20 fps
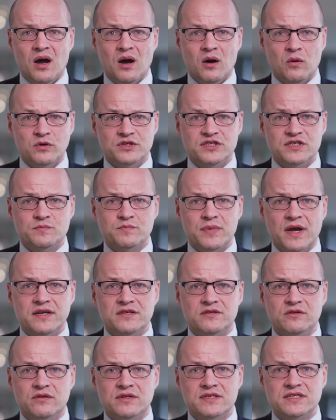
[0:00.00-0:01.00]
which is
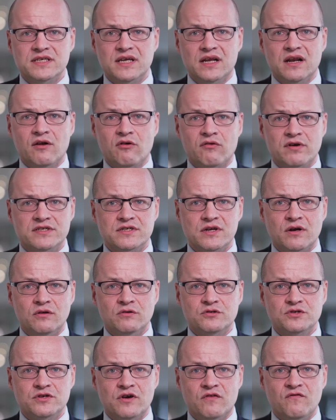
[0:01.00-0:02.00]
paid to the Single
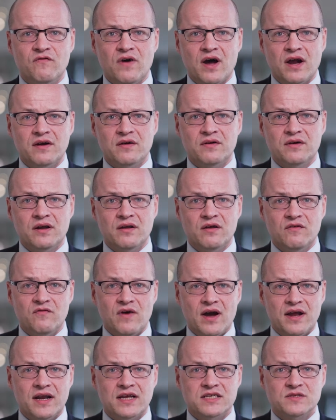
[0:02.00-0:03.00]
Resolution Fund
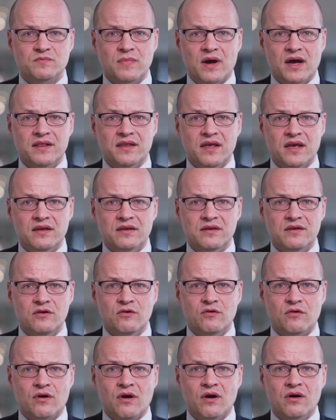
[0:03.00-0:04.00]
financed by the
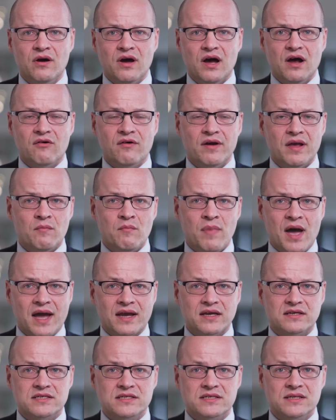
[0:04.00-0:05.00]
Euro area
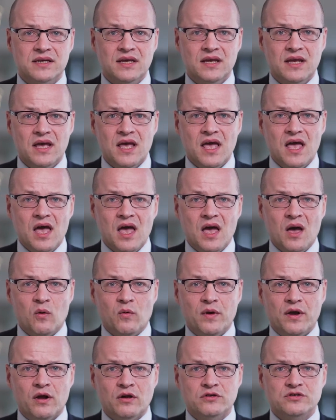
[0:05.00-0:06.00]
banks.
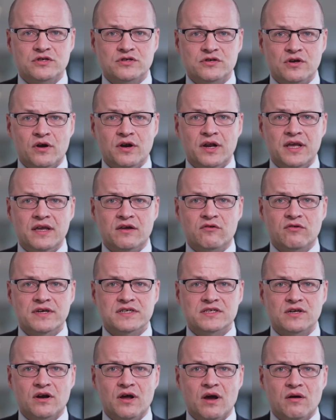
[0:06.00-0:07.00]
We also saw an
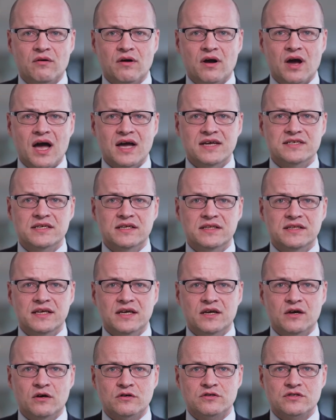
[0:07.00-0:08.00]
increase on our
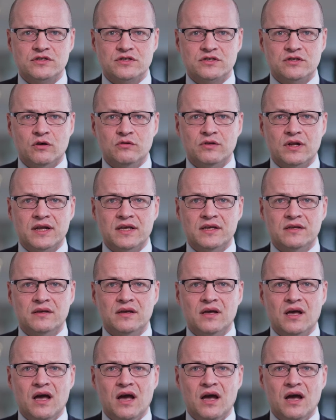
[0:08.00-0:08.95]
ICT costs totaling